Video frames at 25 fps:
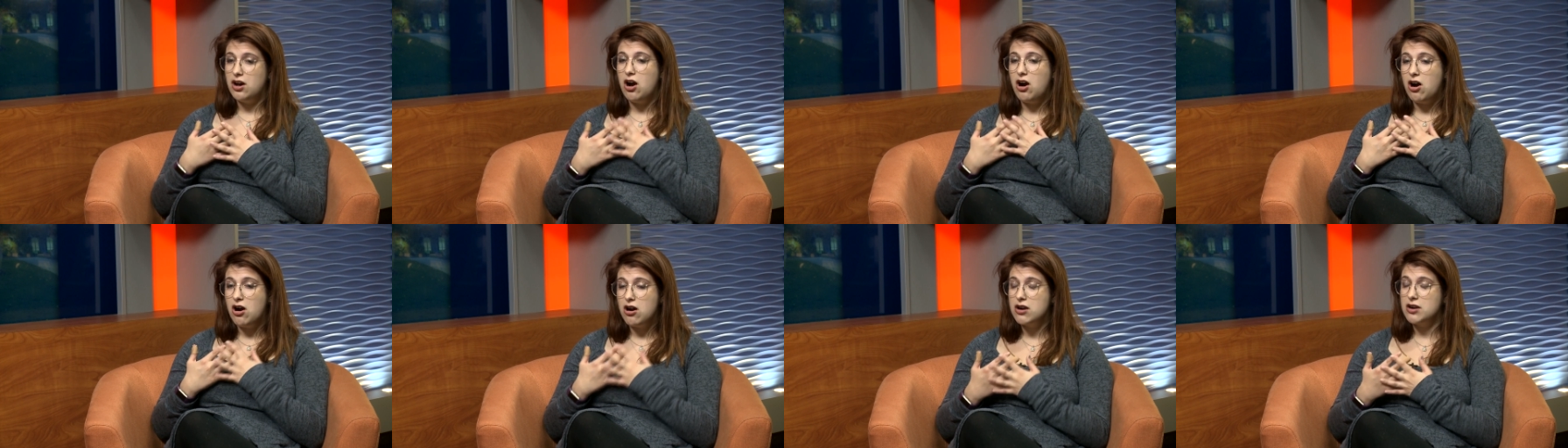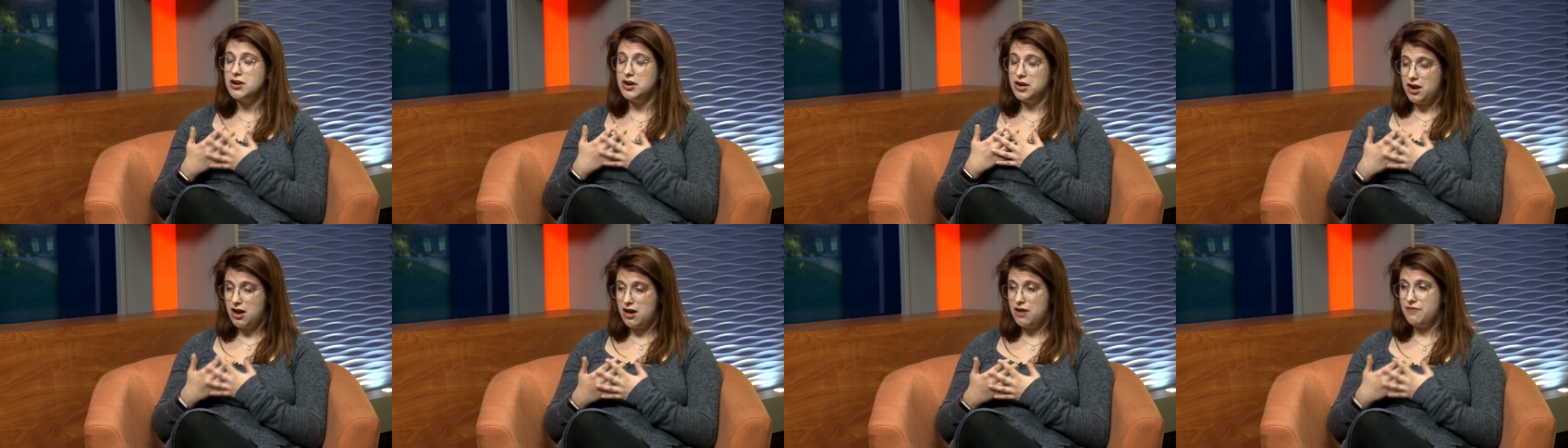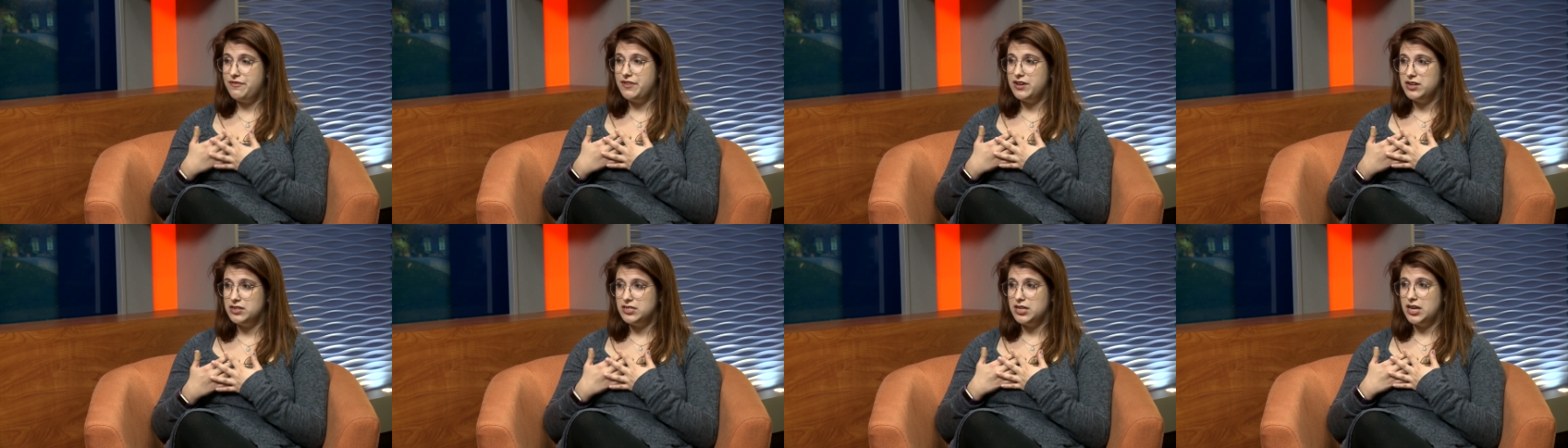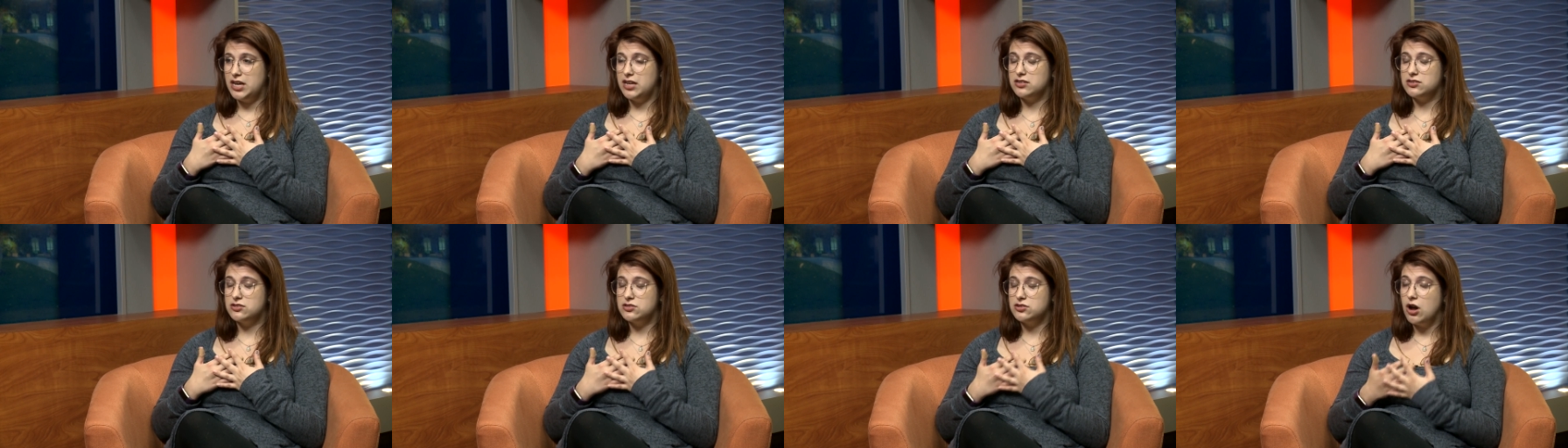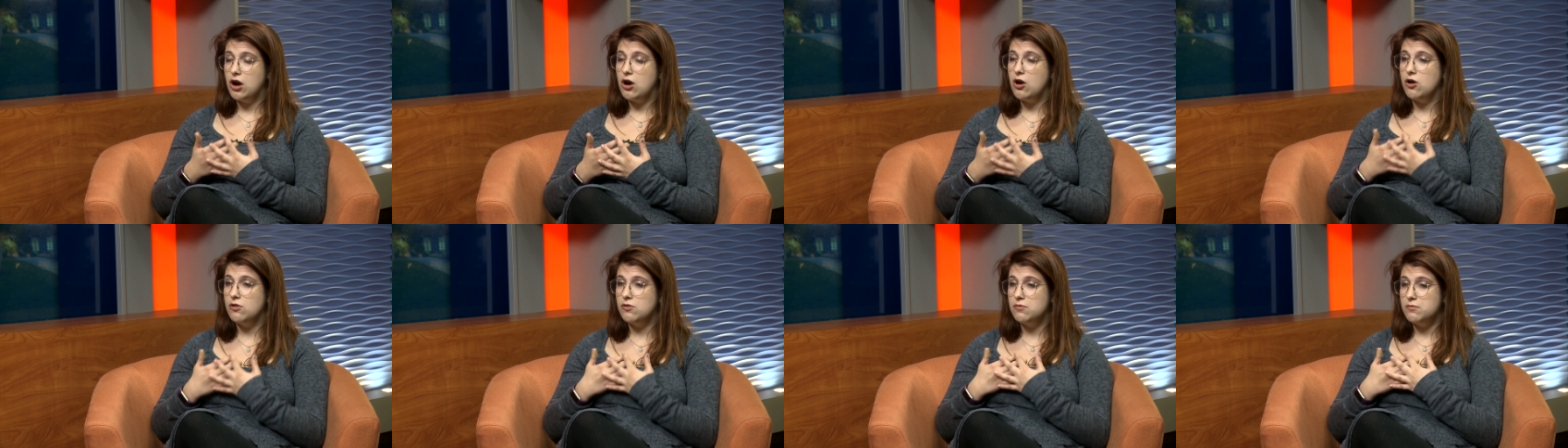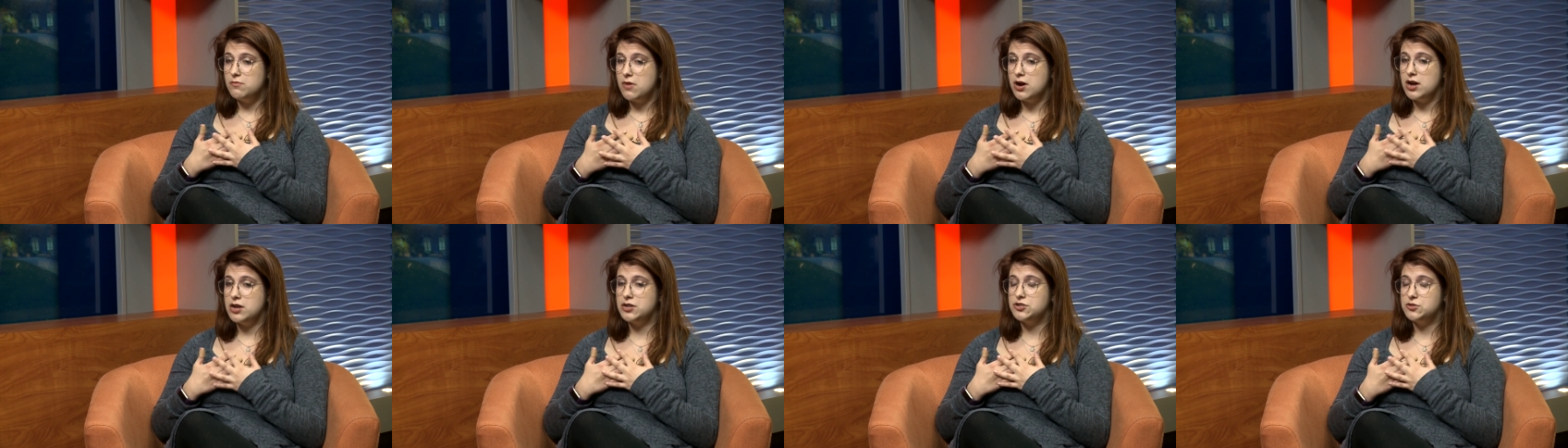hard enough and takes so
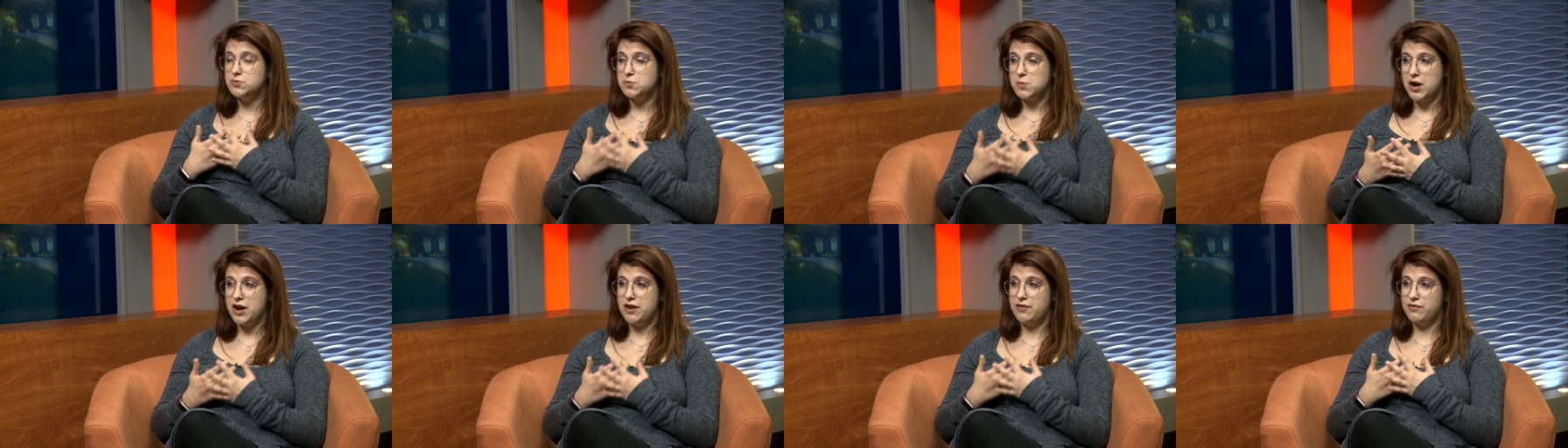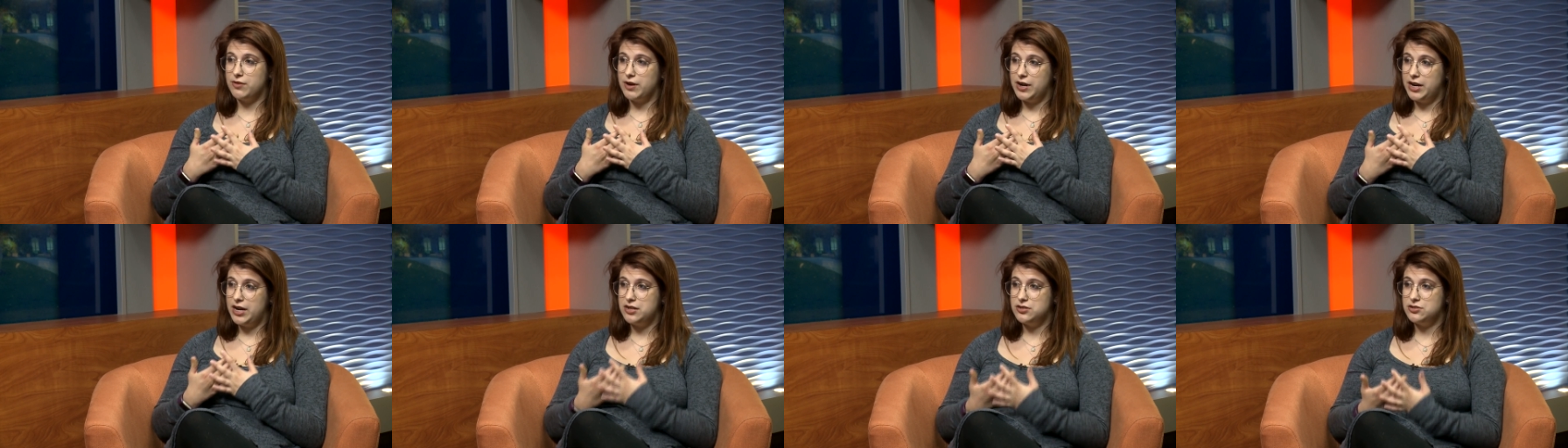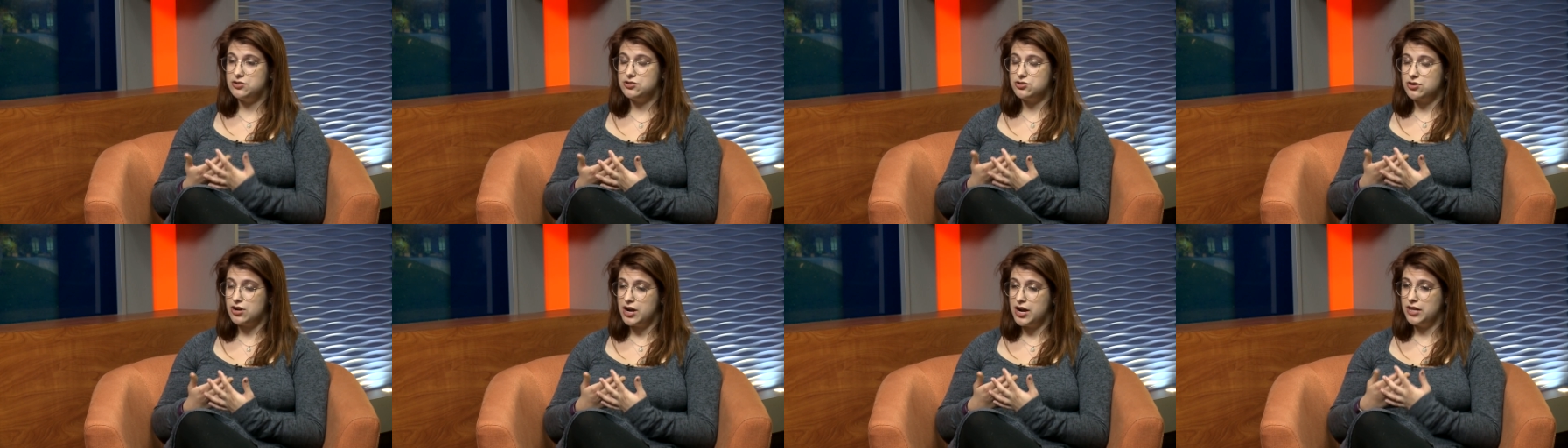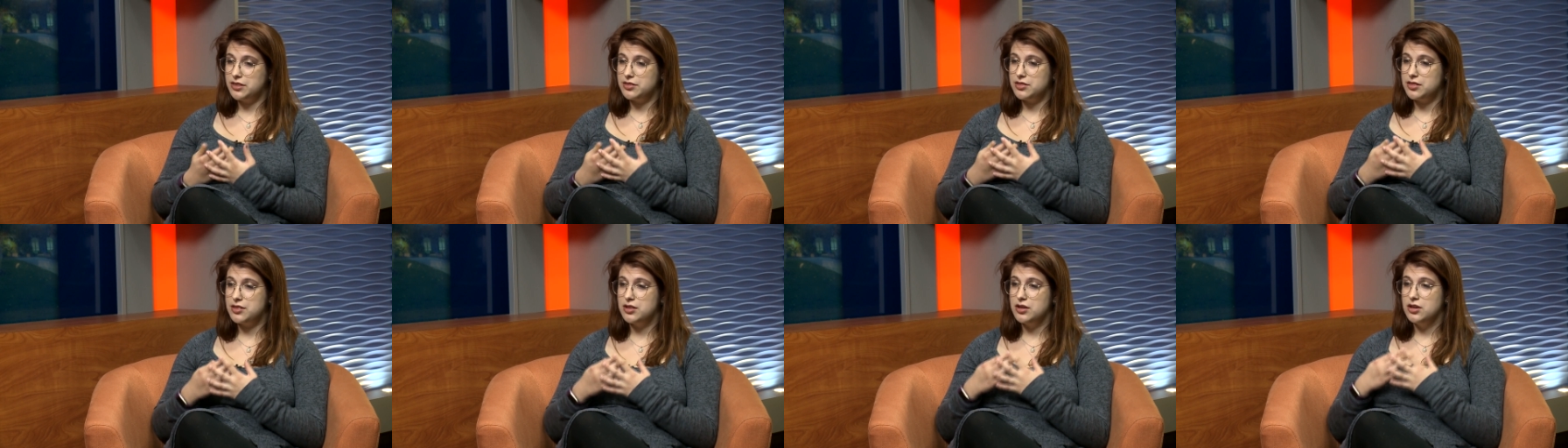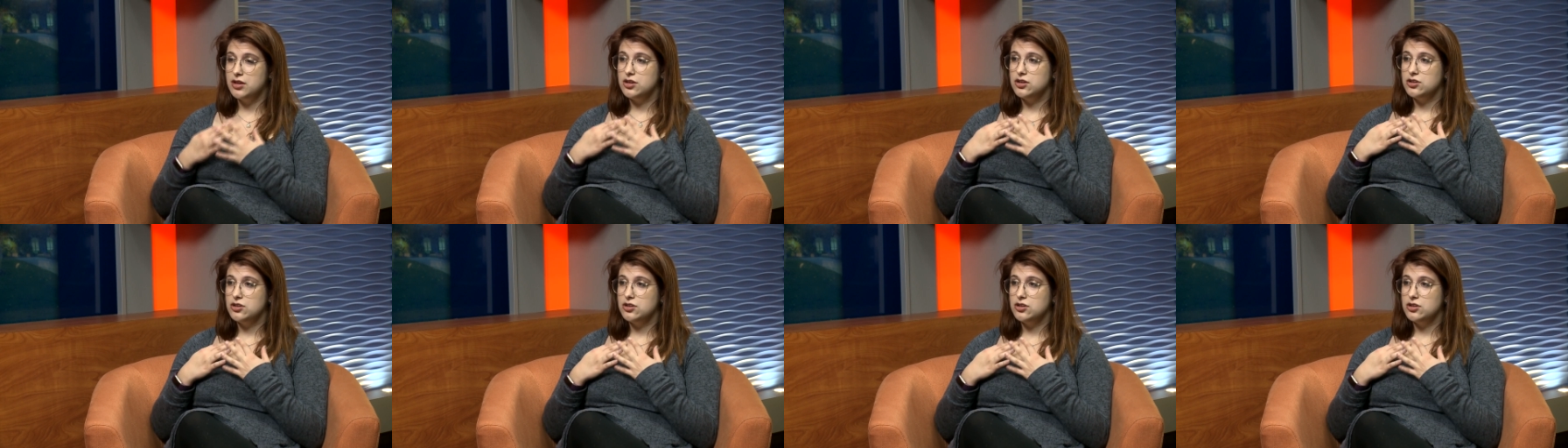much bravery and strength